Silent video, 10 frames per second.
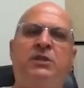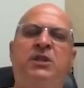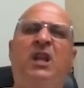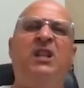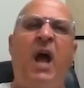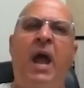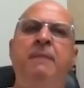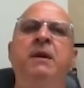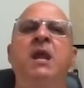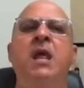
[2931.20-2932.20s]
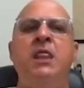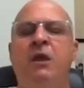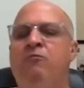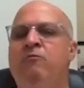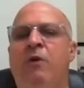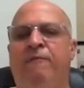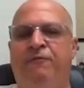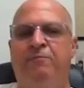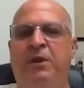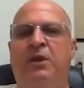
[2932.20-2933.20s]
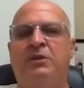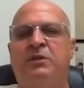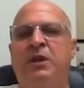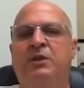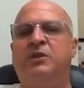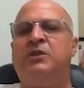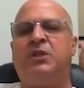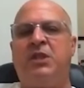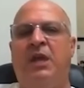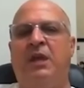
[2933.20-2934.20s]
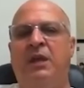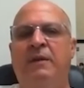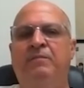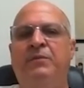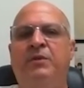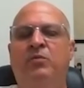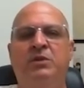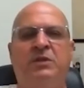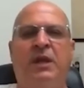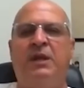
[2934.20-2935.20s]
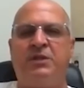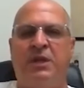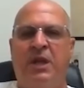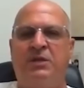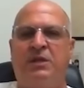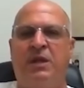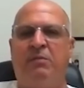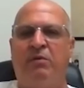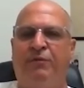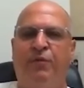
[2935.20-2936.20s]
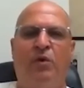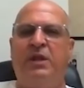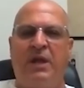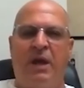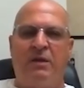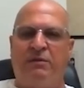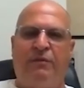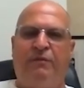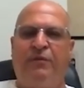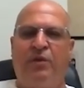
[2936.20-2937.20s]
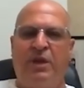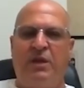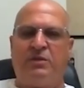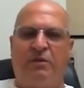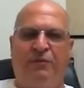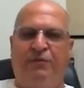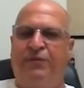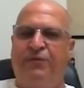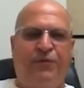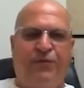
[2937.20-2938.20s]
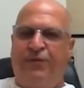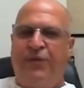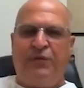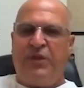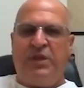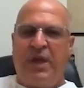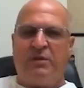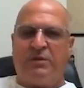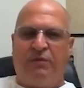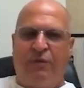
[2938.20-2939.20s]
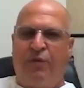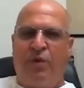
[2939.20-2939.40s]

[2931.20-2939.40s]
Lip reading: a diamond in the rough, because just think, what is that education there? About 40,000 for 4 years or 50,000 for 4 years?